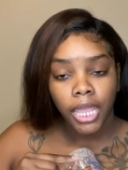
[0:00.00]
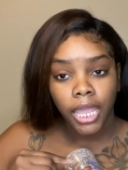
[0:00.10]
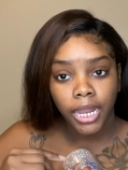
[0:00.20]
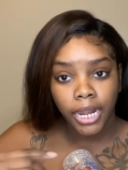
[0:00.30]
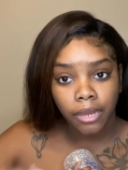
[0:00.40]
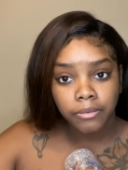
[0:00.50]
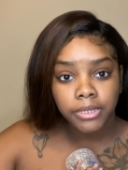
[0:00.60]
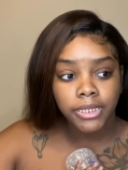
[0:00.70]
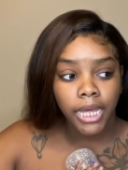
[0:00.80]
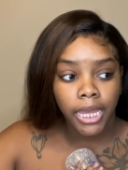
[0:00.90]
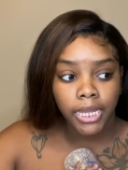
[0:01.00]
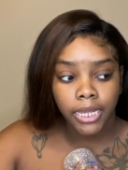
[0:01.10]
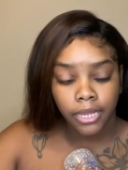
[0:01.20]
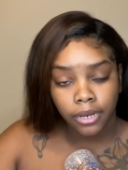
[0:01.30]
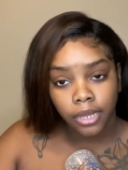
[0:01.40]
and I was like,
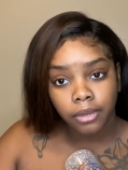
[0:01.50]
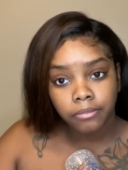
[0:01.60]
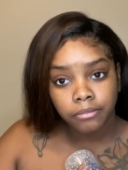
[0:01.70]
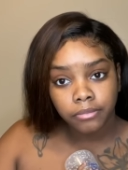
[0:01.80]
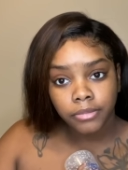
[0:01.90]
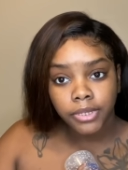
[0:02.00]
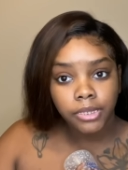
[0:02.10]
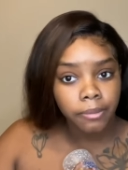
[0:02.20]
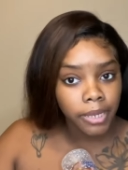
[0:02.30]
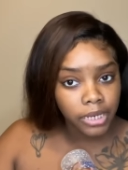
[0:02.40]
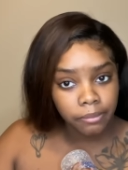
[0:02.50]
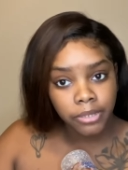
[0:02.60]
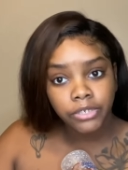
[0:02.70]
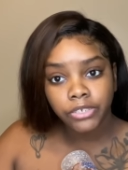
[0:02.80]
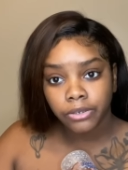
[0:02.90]
get up, because I'm about to
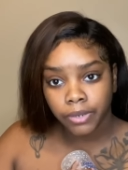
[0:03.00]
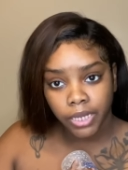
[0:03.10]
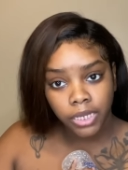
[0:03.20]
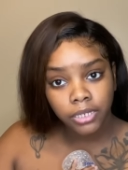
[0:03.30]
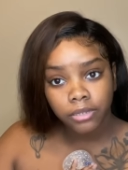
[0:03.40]
beat your ass.